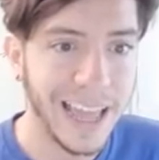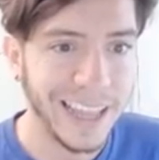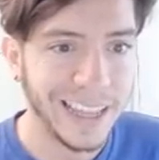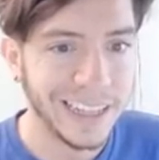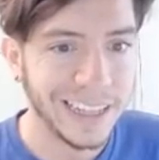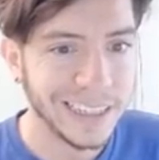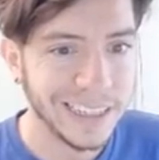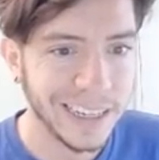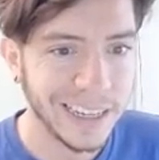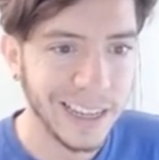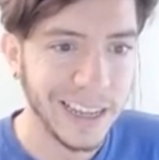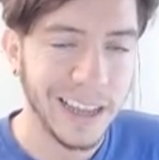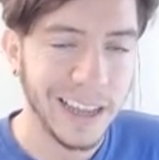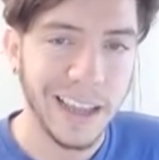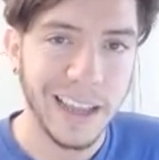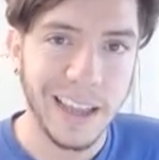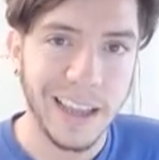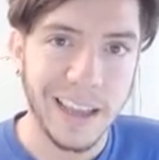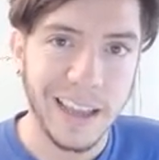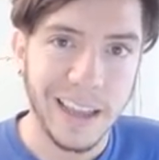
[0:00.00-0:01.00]
And
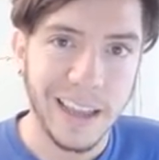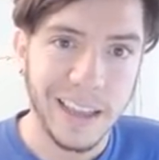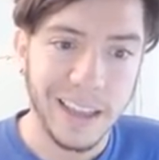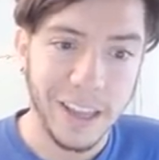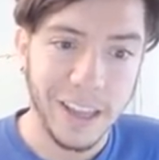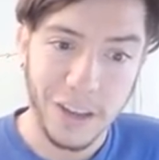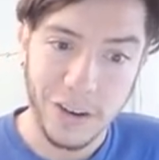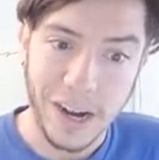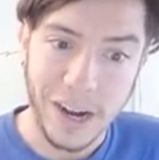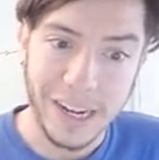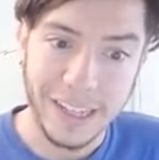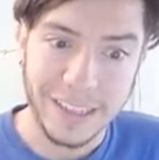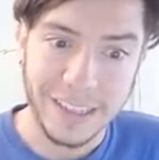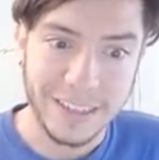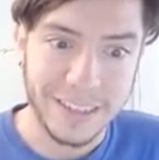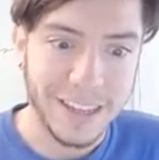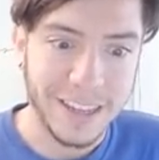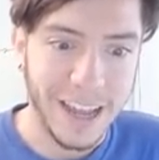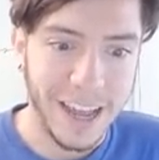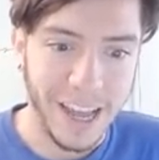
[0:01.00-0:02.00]

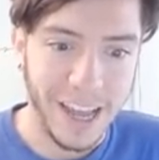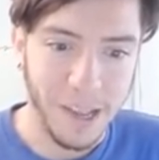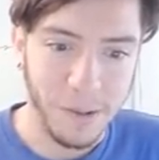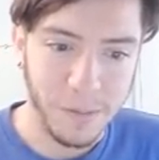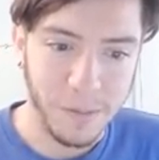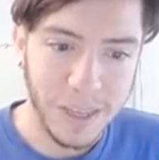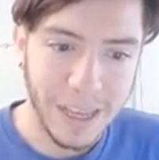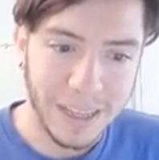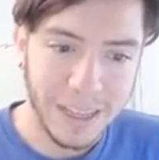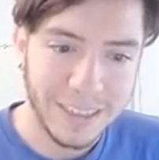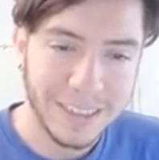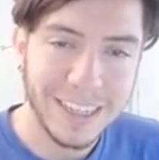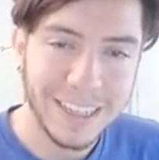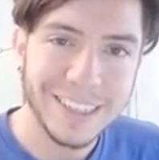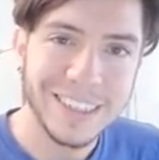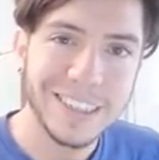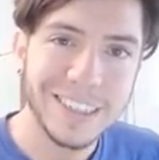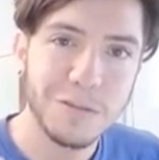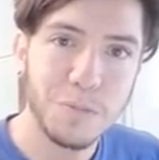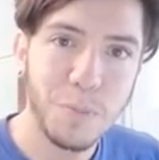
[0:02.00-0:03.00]
credits time. Yes,
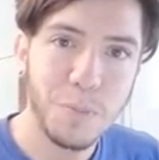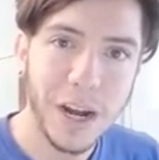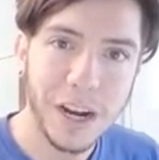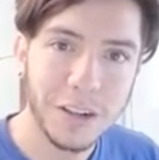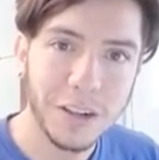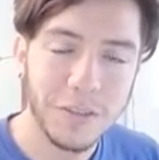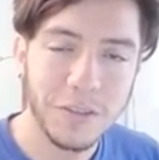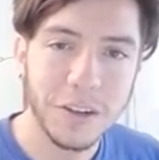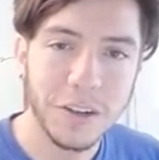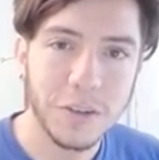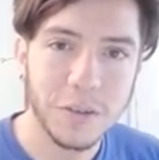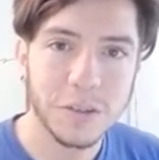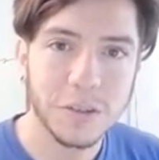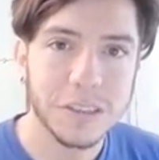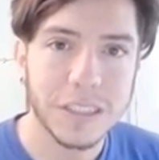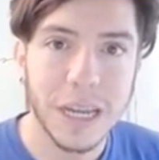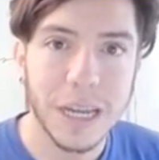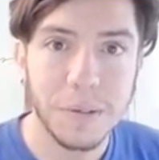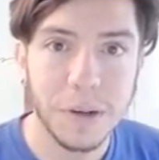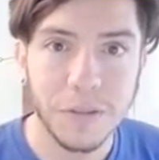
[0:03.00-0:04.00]
this is part of a
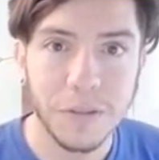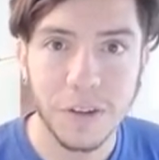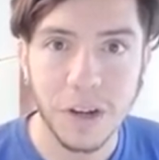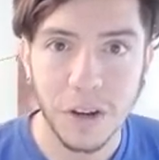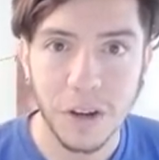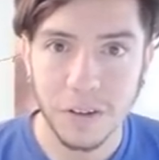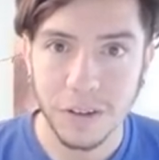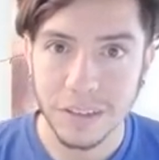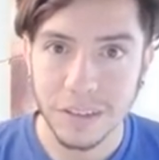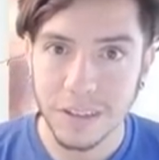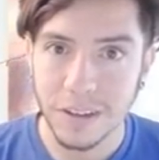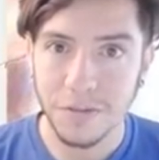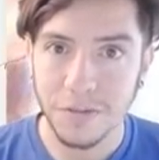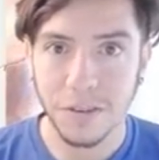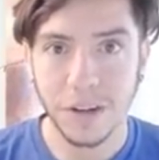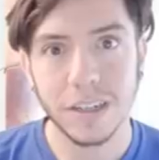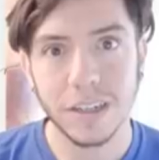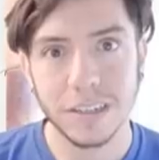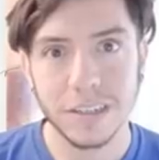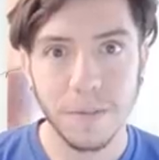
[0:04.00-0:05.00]
Google Summer of Code. This is the
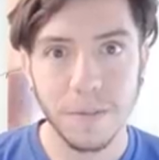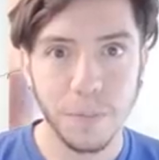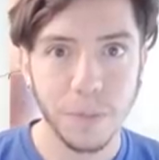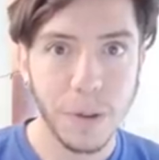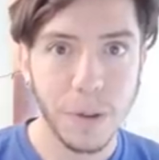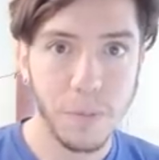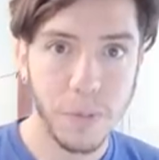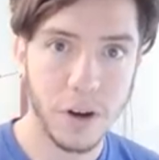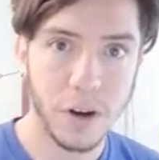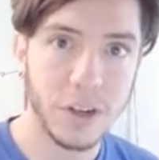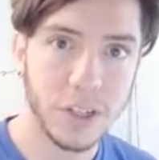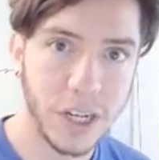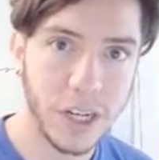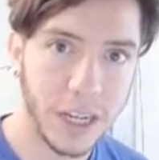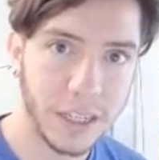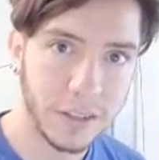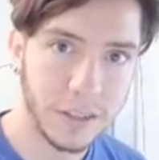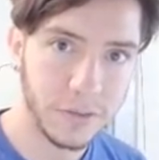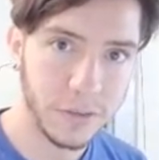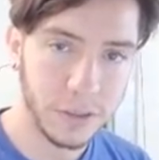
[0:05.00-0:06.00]
first
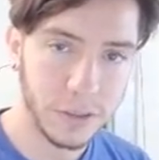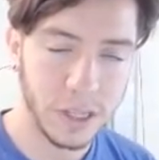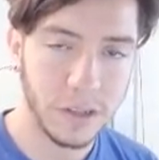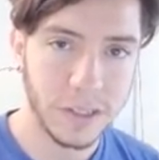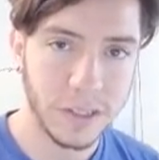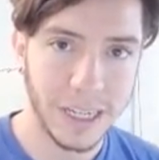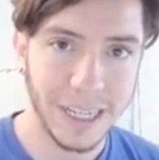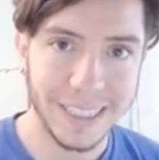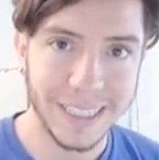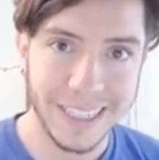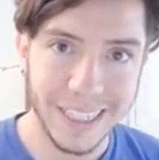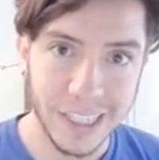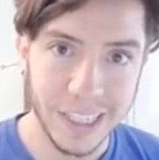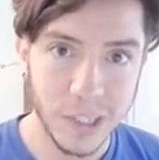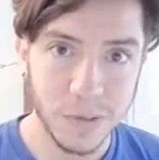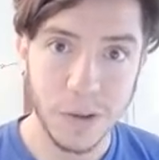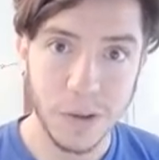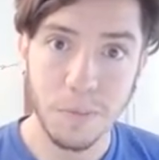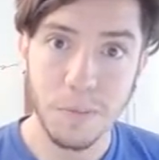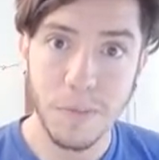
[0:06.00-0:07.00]
project of 2018
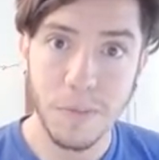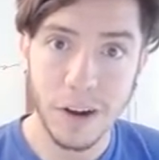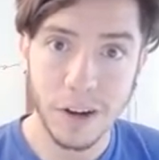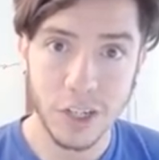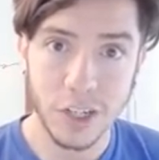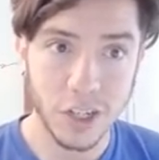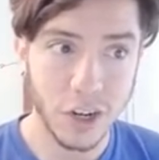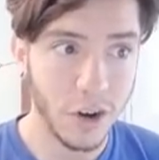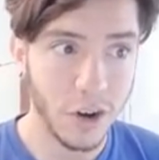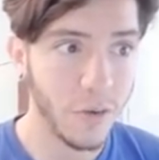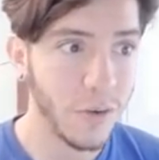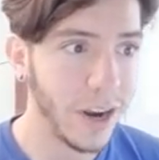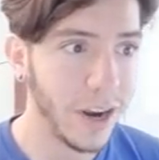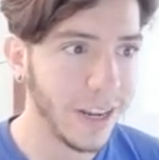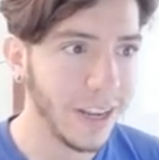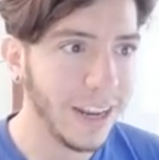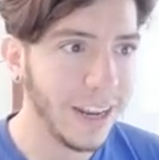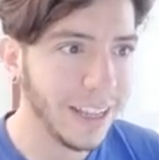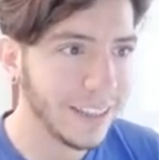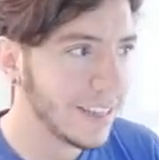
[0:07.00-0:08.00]
to be merged
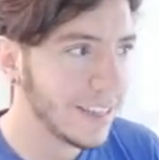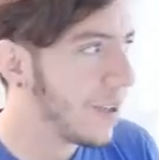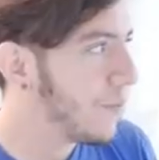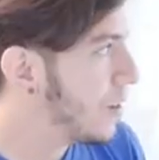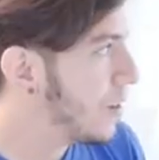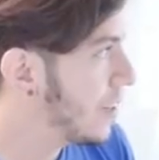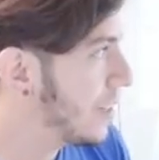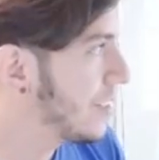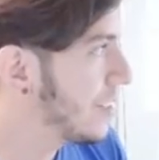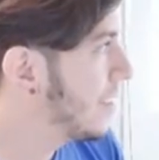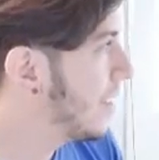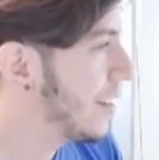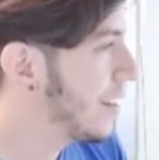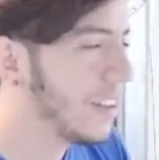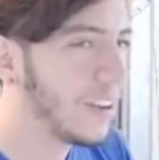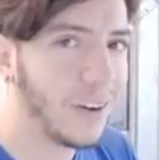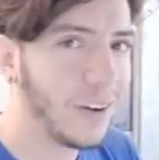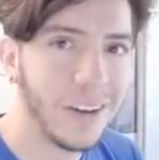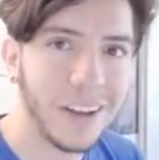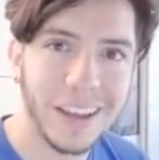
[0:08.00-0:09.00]
already. Like summer is still
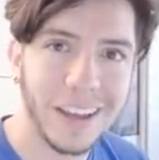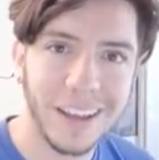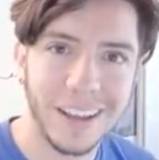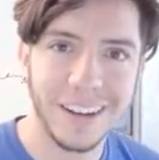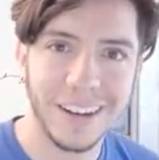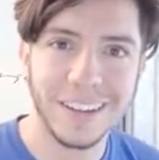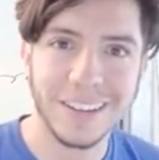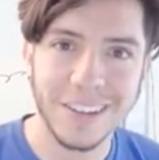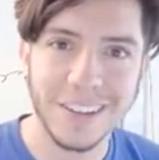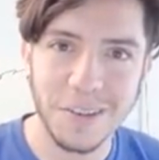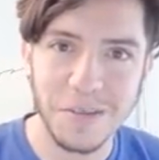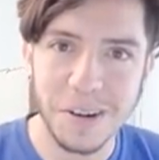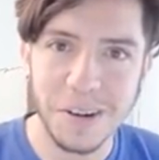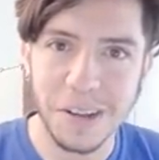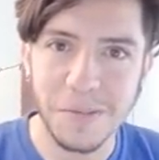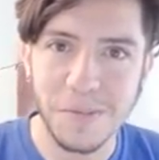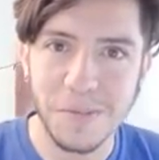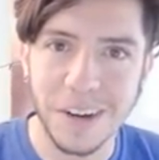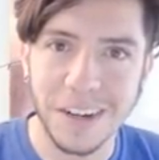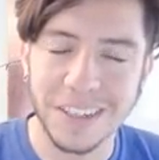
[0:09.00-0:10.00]
going and it's
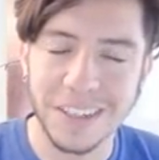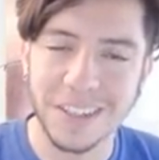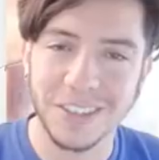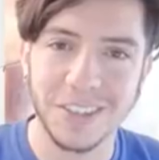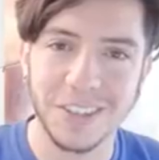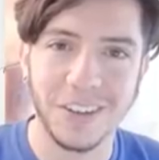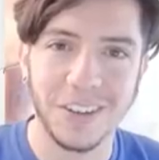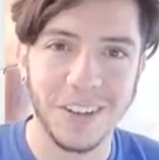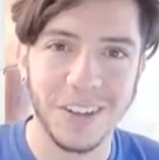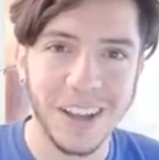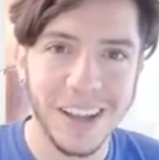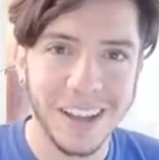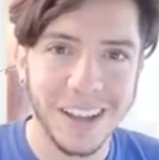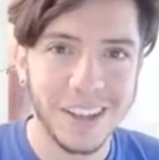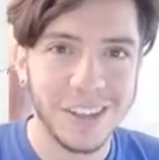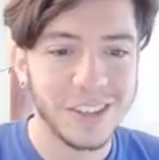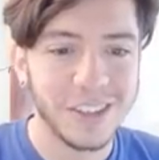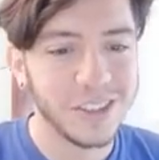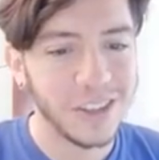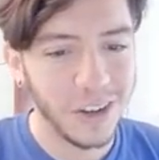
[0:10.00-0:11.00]
already merged. So,
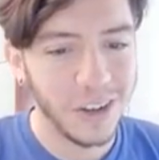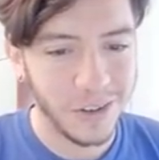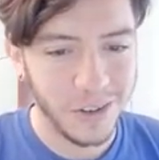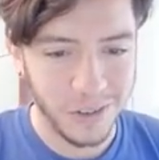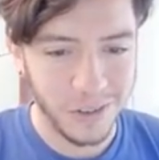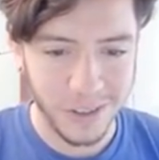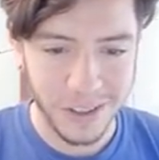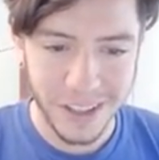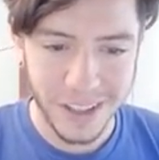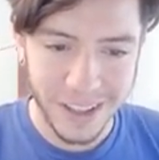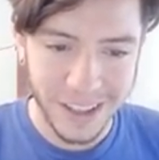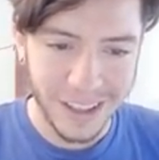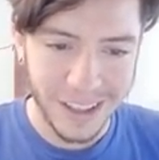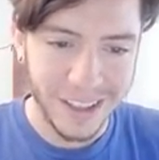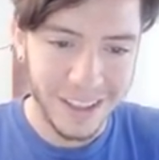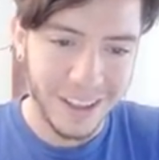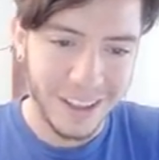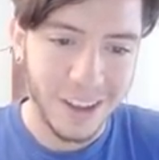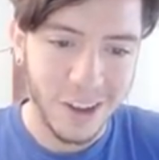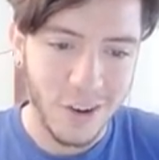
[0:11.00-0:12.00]
so cool.
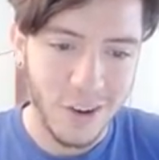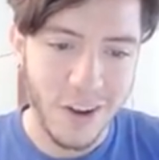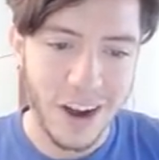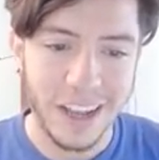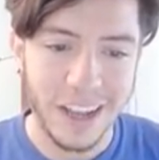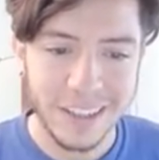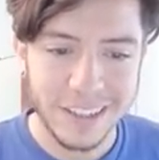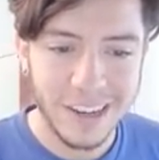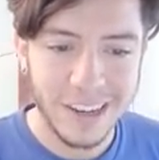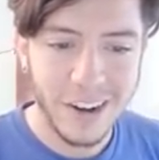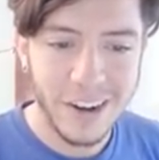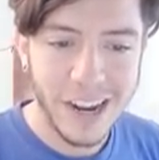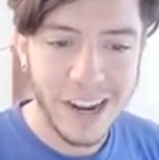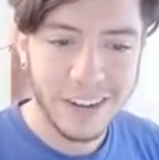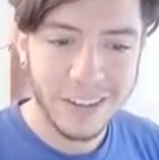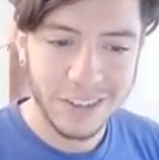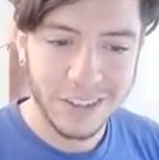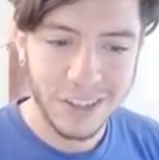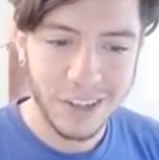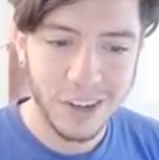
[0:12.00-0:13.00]
Congrats,
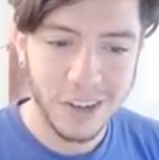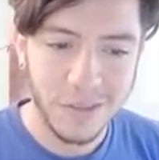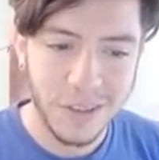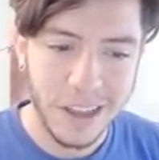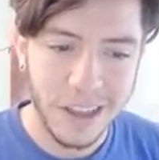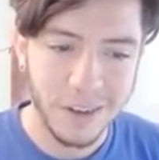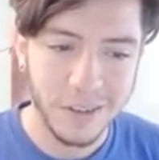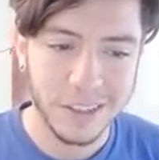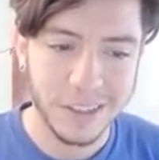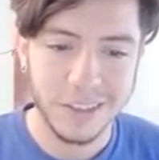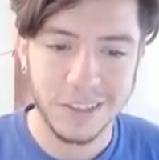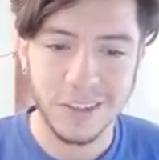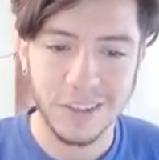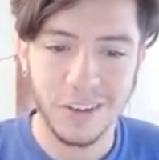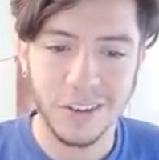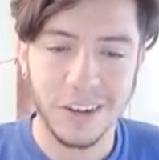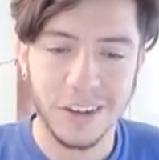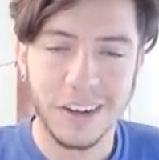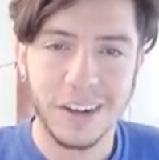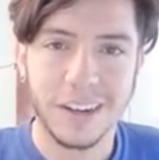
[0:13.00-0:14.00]
Leonardo Segovia and Lukas
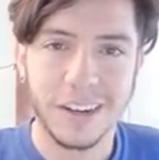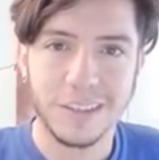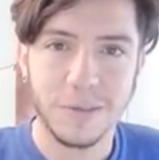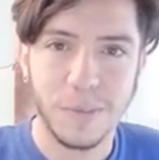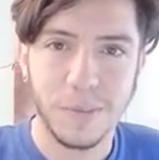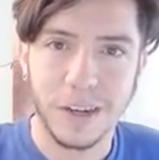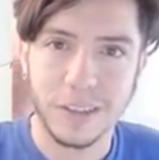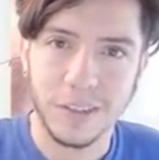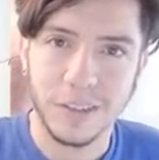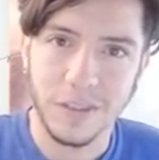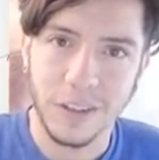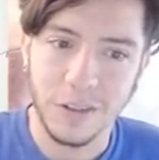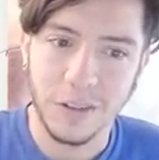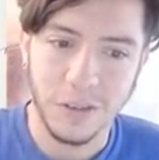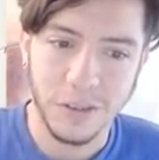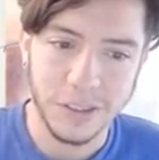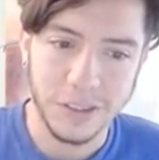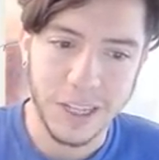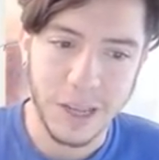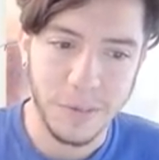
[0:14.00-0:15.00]
Stockner as part of the
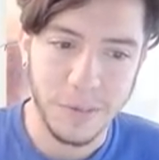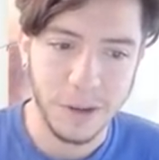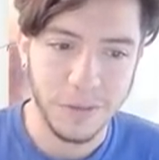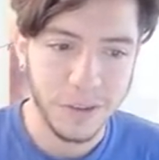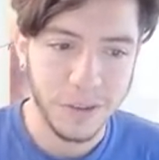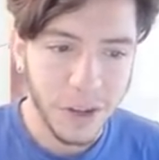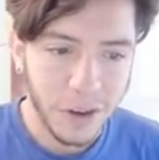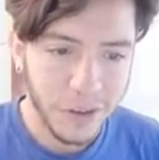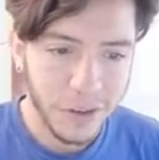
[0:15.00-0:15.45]
Google Summer of